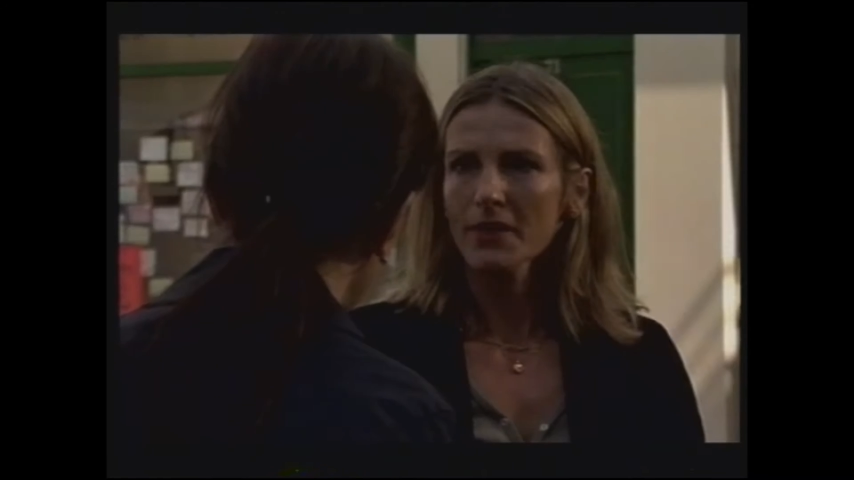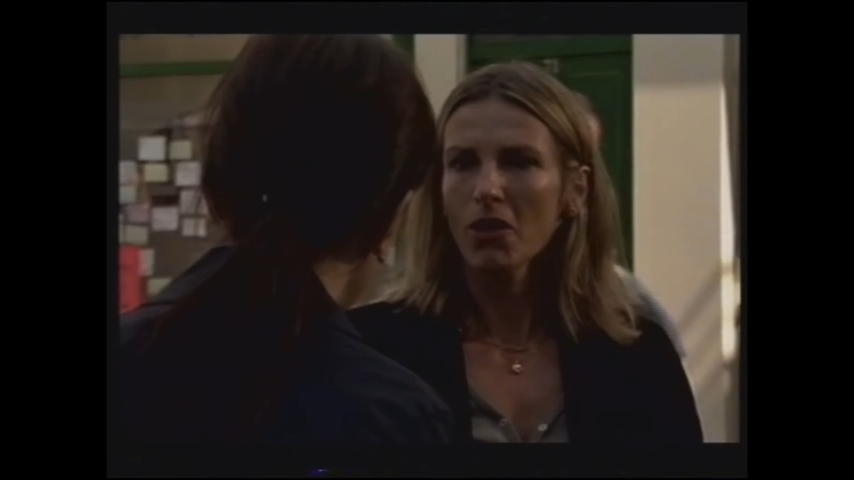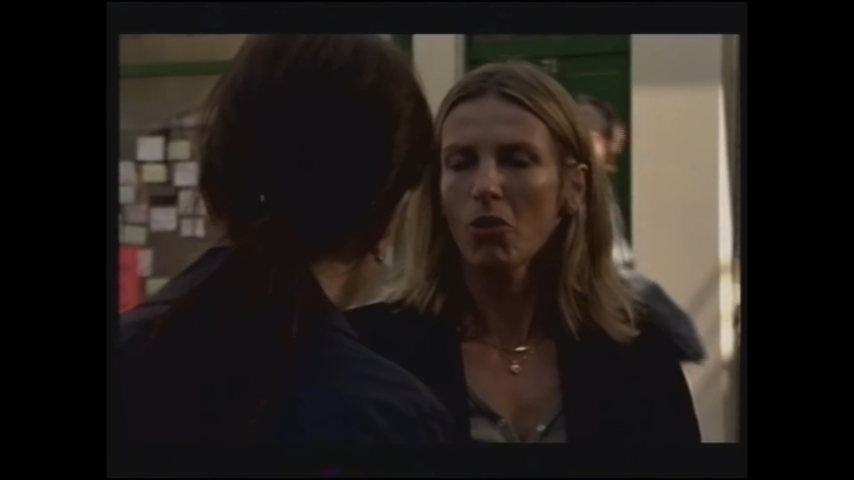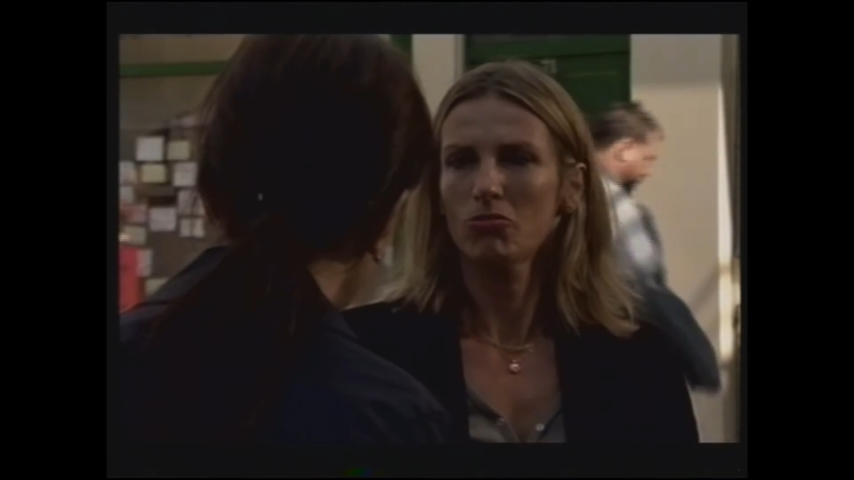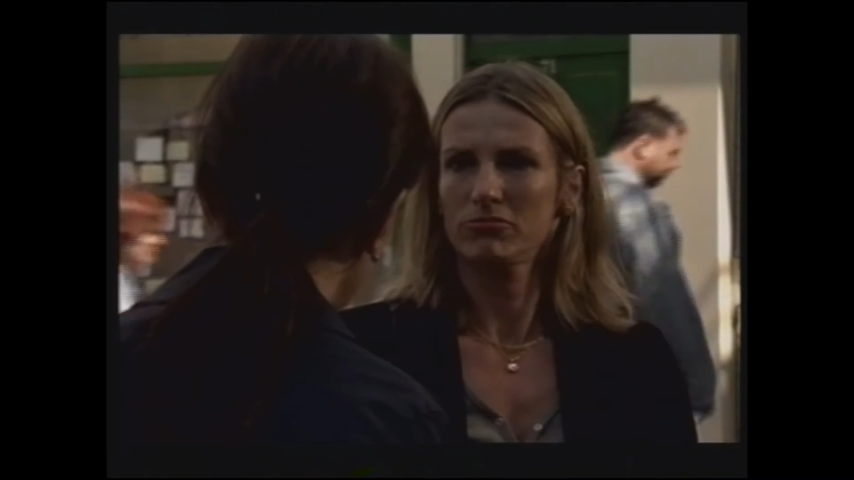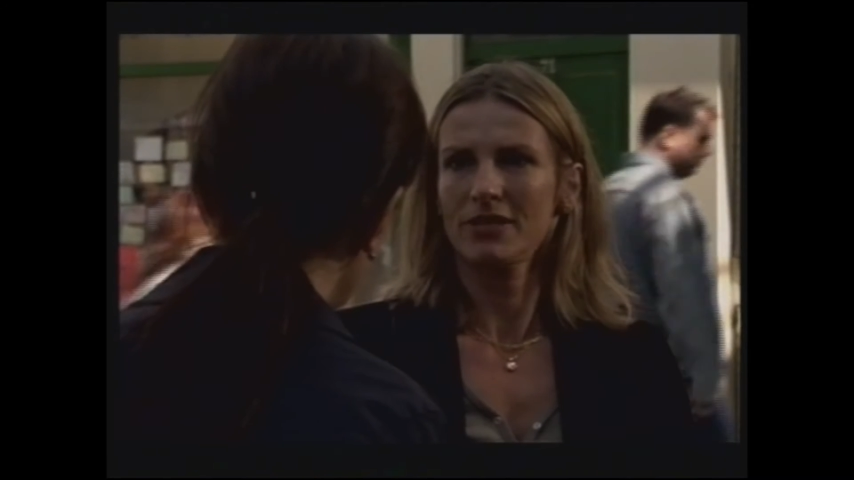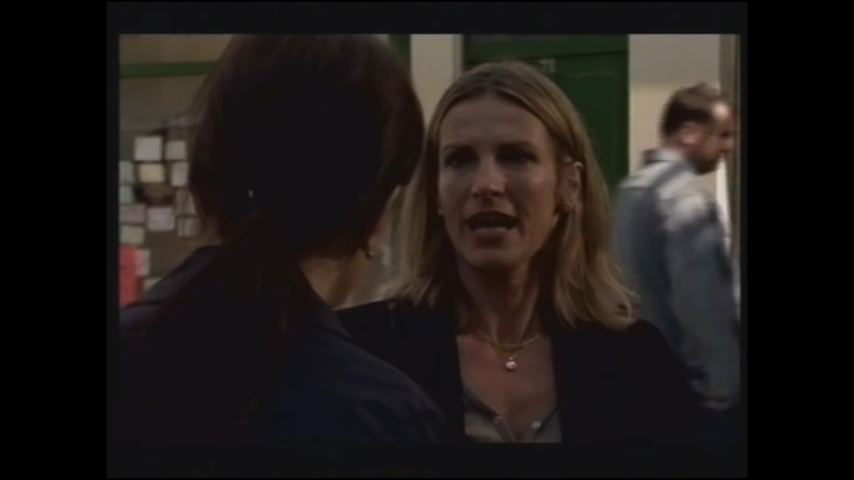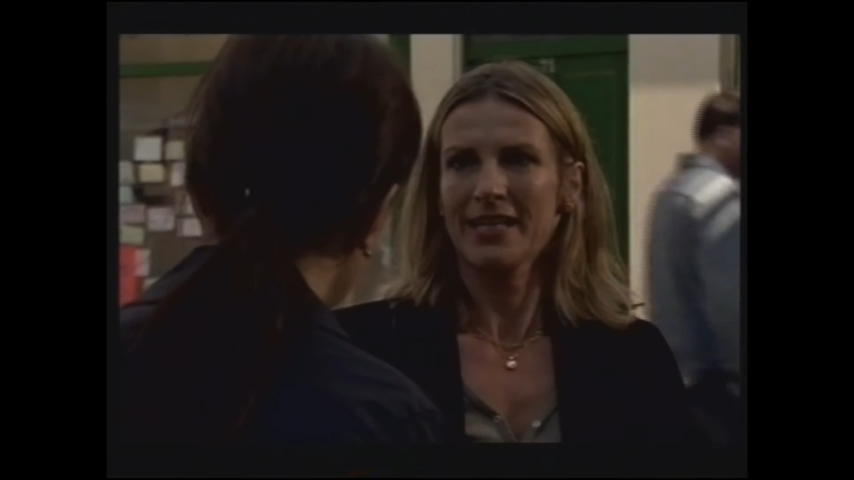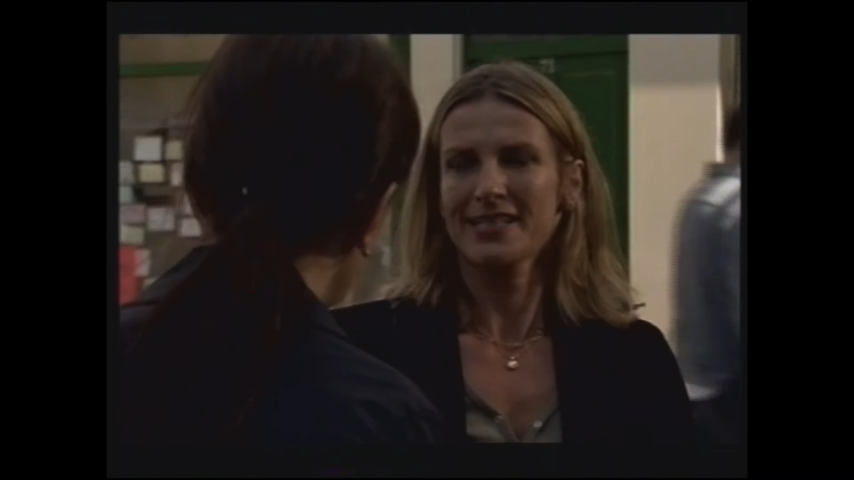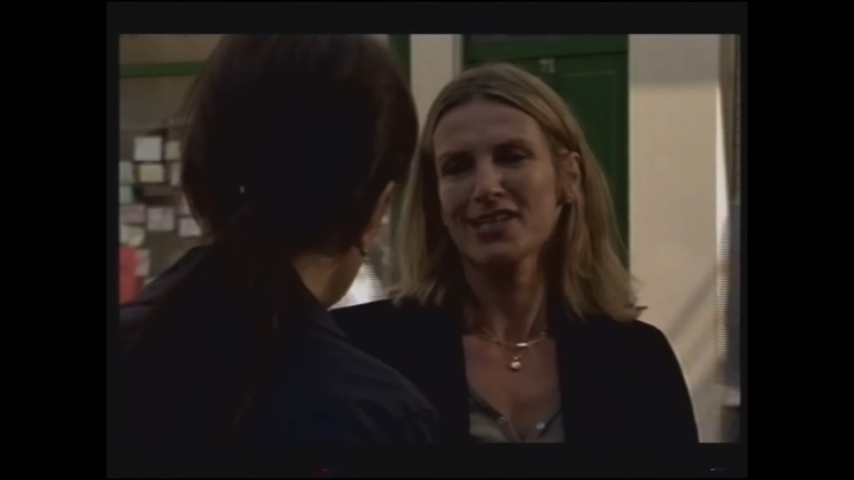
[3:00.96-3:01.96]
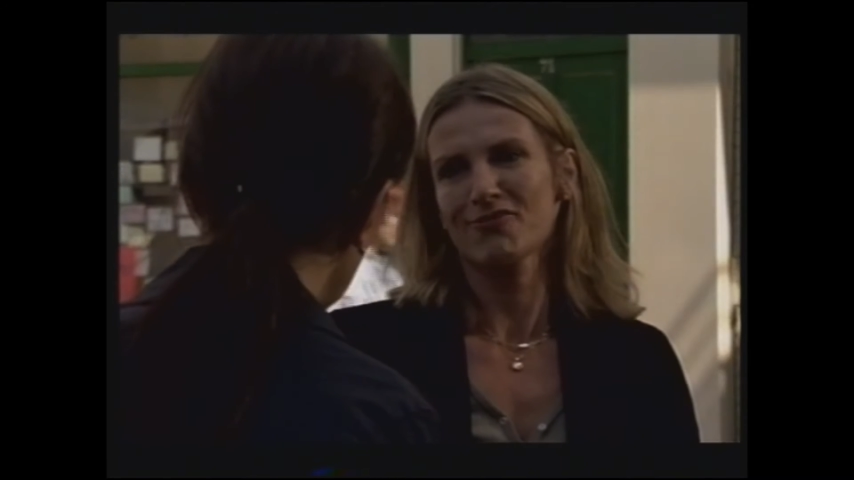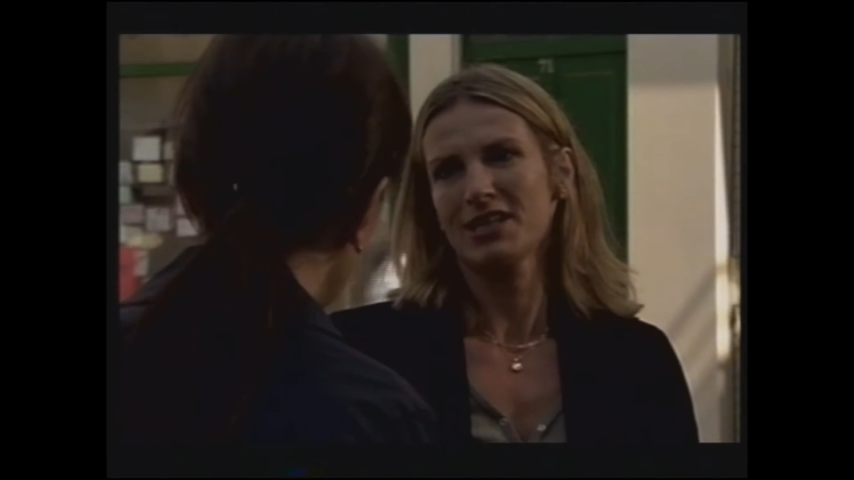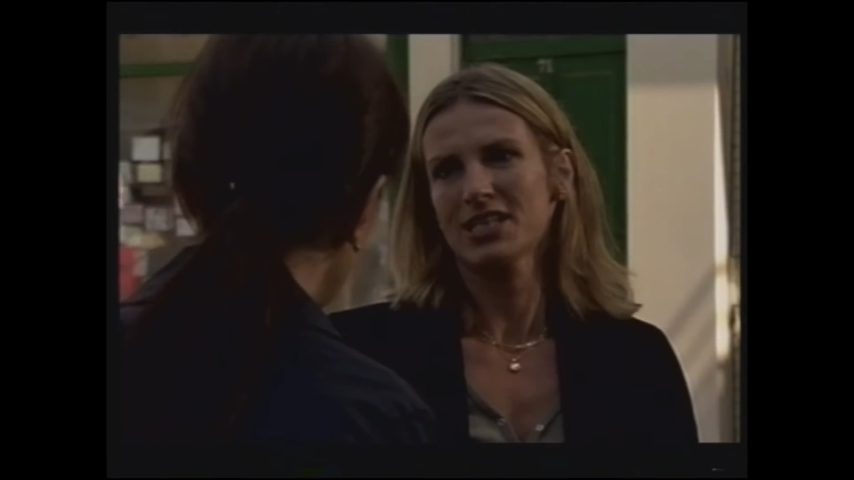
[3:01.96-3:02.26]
Oh, thanks. That's really